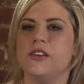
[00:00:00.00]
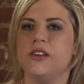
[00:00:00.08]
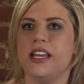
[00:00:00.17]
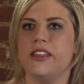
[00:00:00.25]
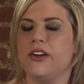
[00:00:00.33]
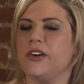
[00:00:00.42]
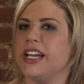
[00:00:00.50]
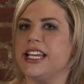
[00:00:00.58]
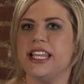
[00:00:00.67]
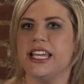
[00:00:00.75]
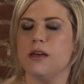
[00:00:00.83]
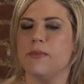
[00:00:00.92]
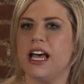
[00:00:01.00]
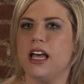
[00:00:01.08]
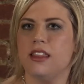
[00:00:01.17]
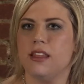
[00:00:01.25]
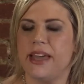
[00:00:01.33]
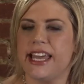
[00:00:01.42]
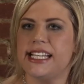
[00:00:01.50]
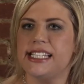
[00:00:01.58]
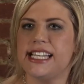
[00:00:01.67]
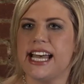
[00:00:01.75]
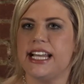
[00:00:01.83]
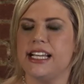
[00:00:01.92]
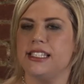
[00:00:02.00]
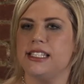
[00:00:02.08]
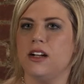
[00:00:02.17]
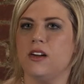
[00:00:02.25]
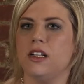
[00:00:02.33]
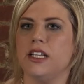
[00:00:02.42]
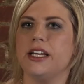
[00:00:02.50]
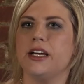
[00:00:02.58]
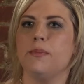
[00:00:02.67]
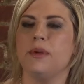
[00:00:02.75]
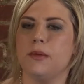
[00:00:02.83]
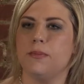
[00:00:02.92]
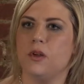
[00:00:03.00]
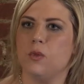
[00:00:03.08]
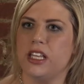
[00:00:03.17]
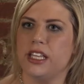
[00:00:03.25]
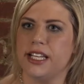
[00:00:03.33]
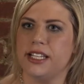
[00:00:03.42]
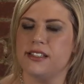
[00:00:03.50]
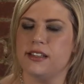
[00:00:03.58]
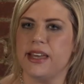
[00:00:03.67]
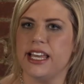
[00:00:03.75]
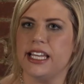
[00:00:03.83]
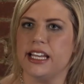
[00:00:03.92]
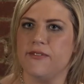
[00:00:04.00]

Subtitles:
So another great thing about the paid site is not only are people willing to make an